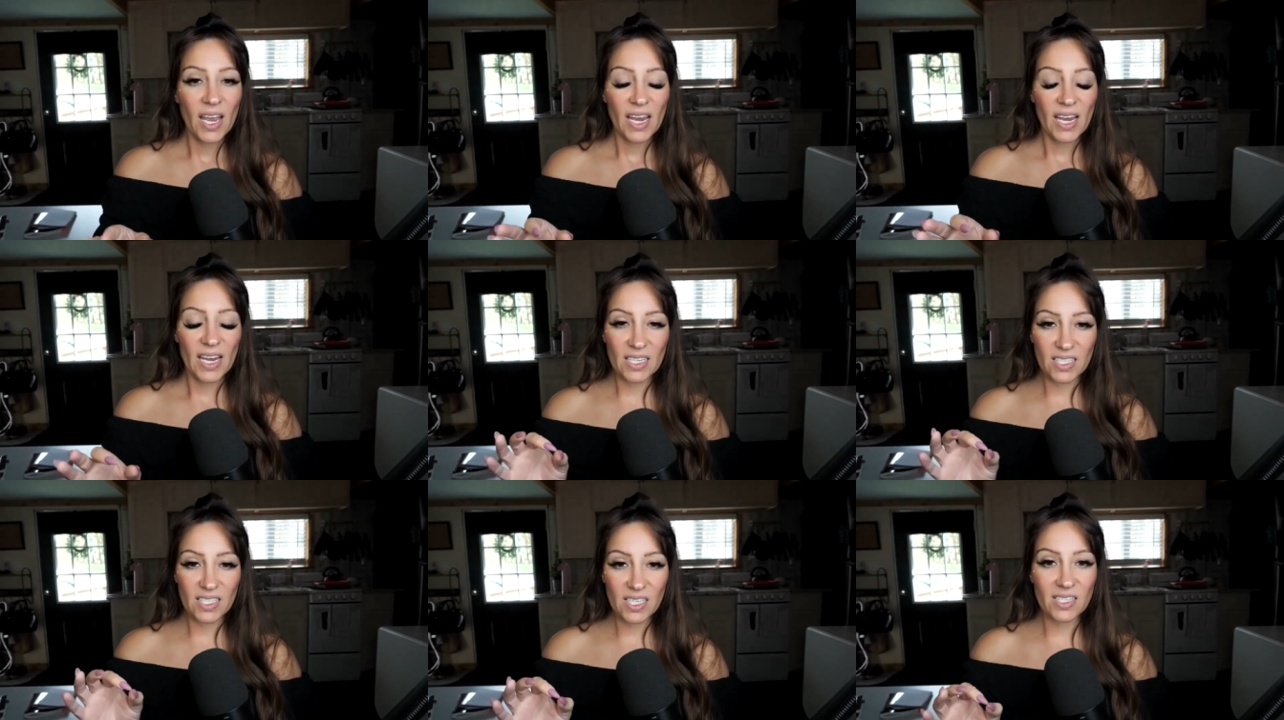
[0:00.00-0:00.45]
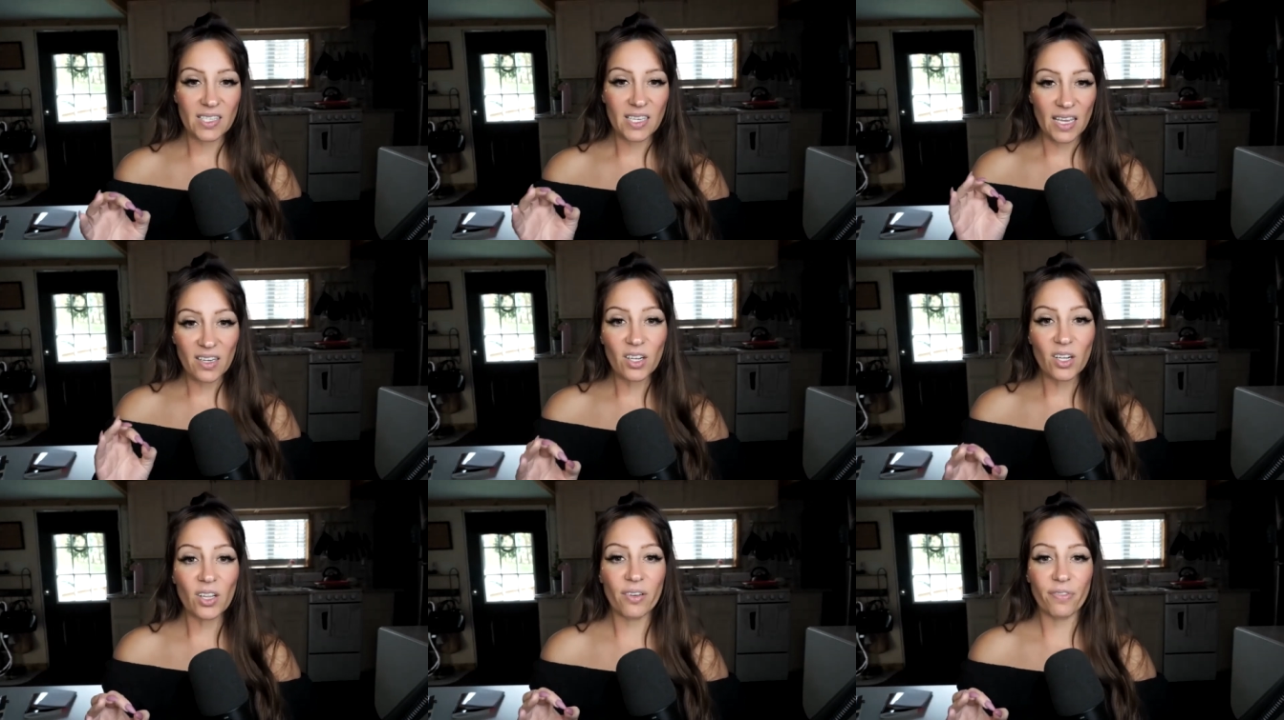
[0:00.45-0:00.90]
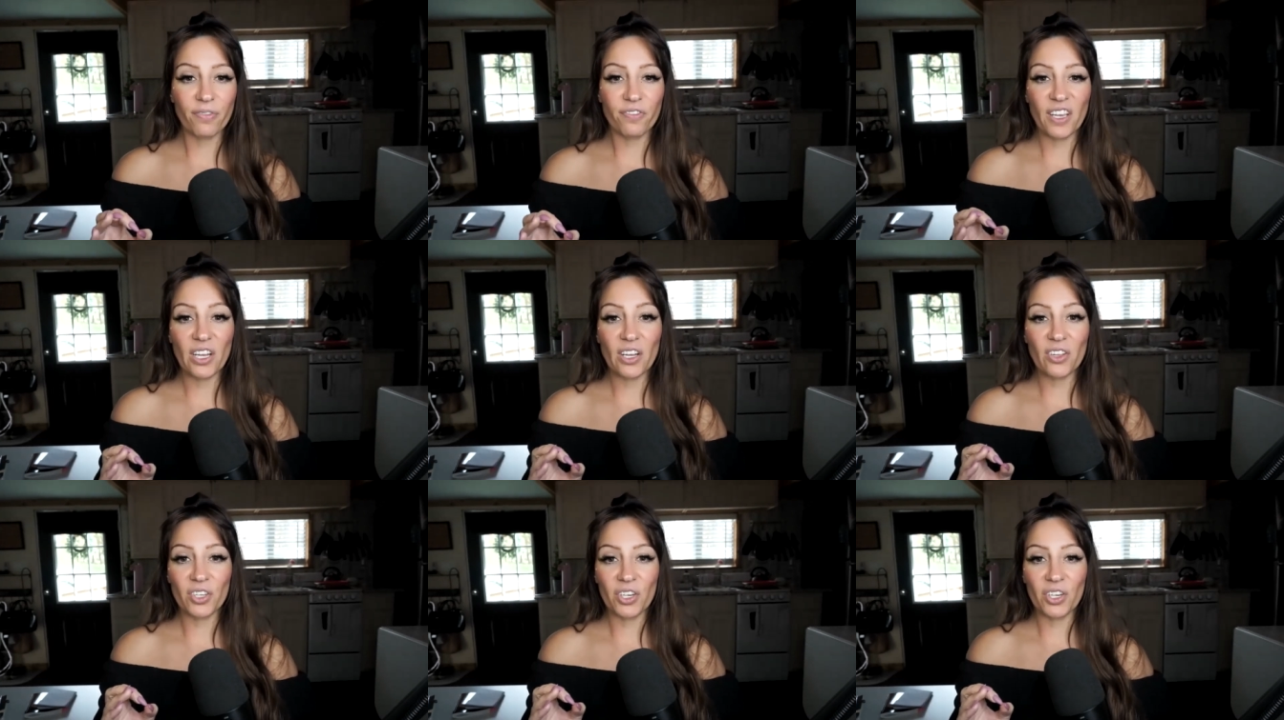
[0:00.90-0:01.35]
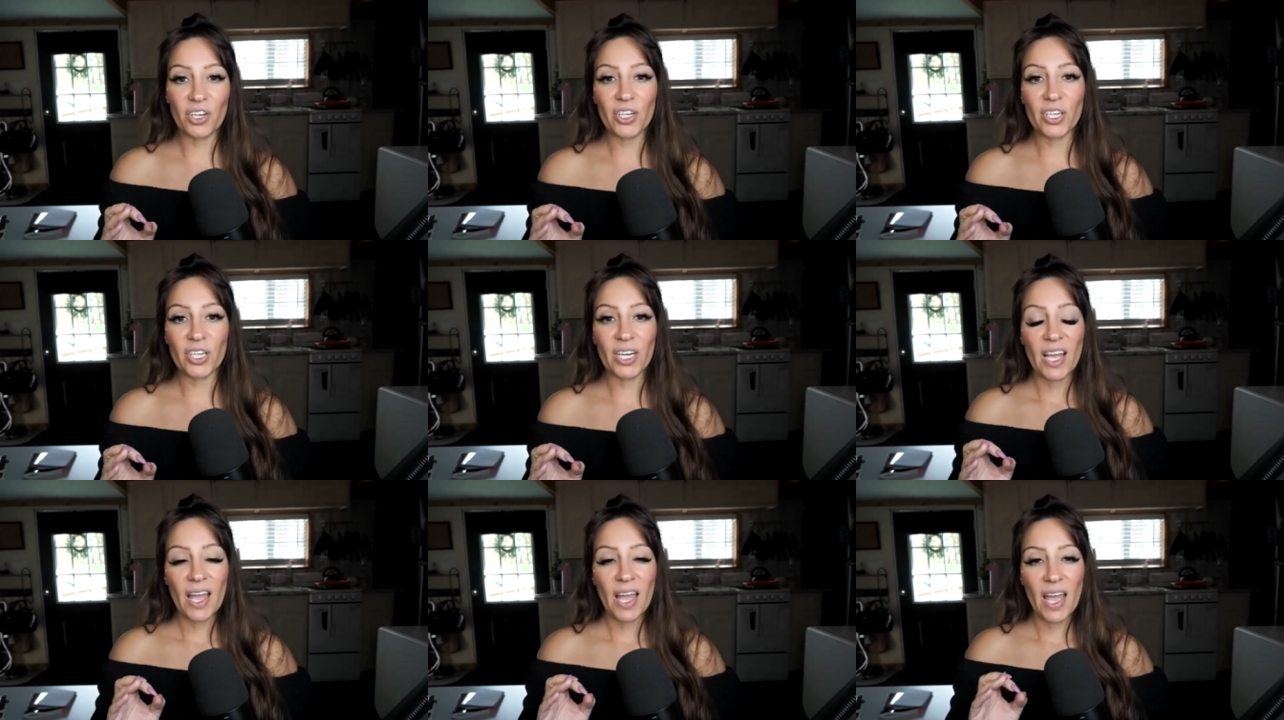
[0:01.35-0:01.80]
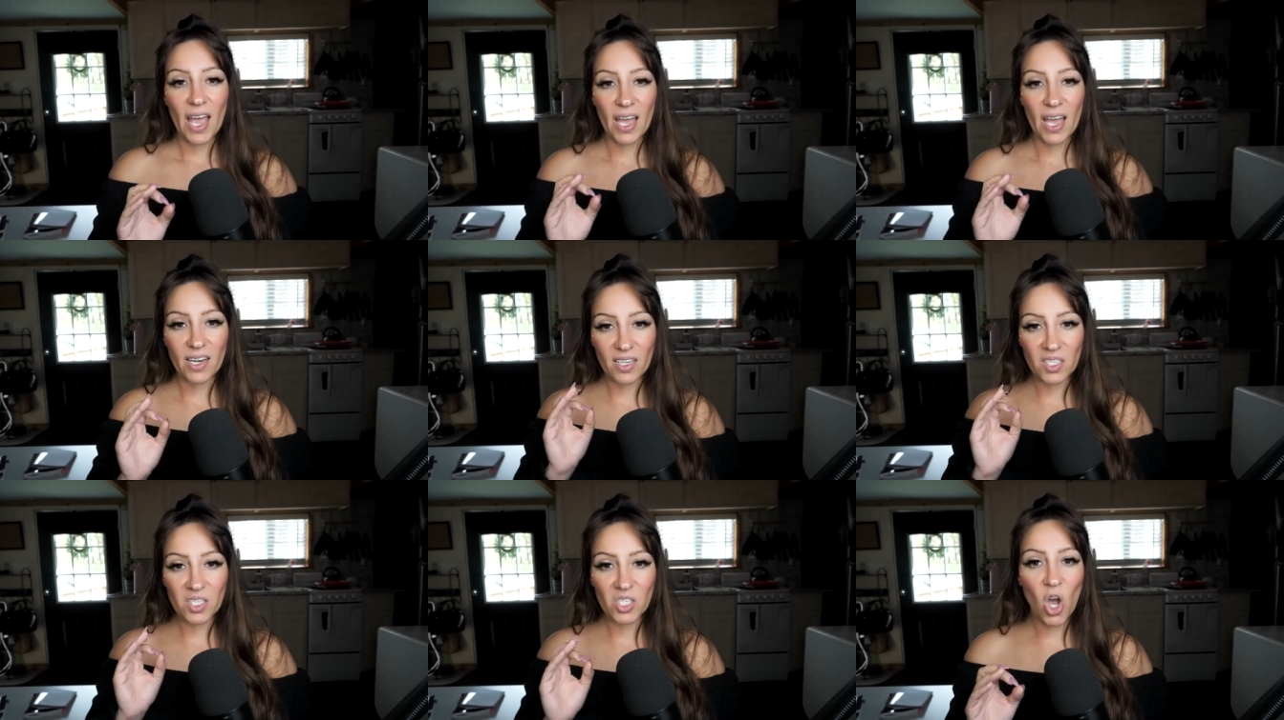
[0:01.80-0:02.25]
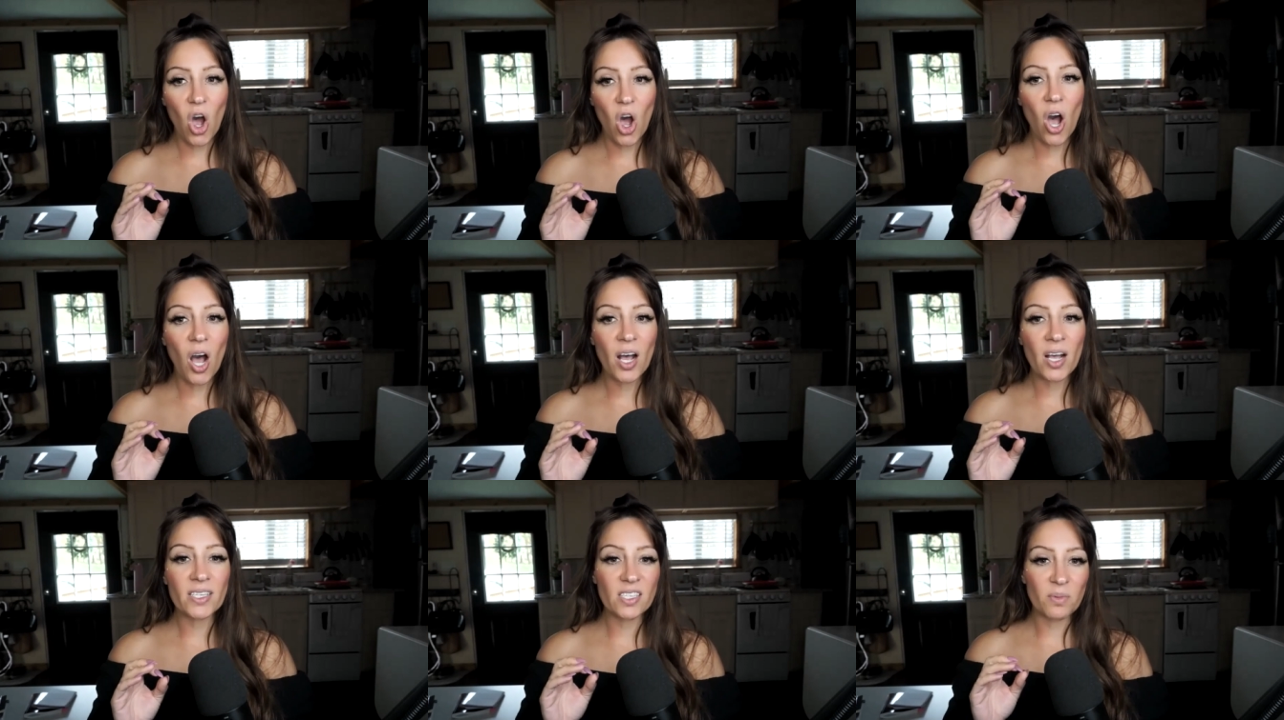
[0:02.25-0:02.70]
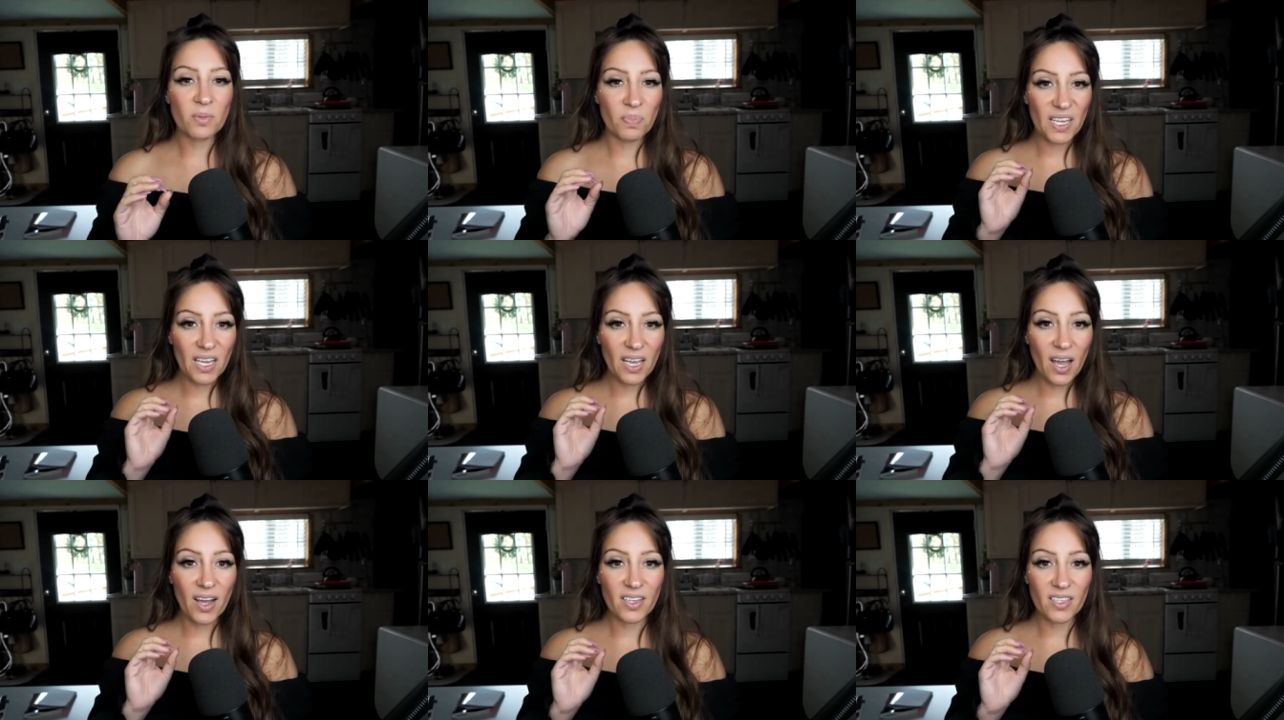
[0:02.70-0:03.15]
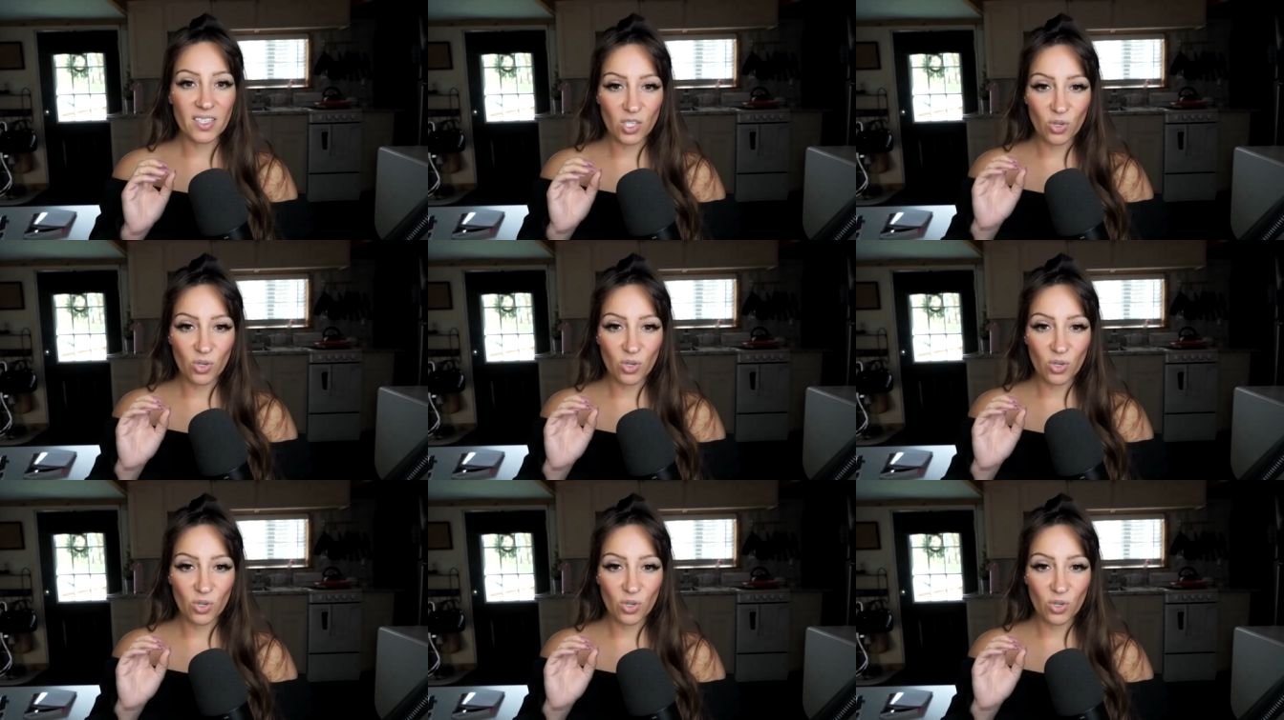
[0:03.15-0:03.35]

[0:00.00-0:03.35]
It's a cycle of failure, and it's caused because